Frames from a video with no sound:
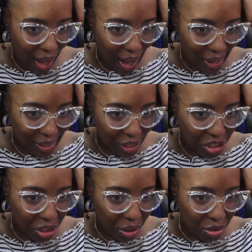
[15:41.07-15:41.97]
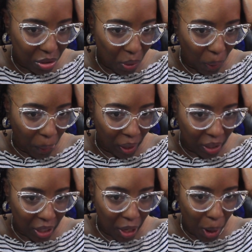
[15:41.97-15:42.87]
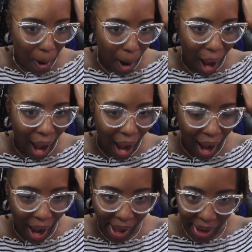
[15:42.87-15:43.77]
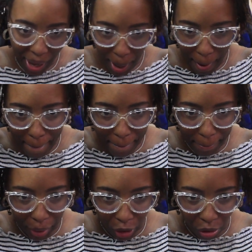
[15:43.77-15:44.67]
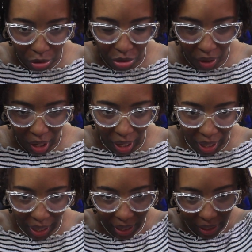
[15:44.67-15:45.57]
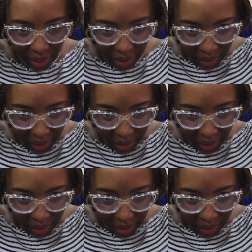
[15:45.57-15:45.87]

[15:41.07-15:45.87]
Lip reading: As I showed you earlier, I blow dried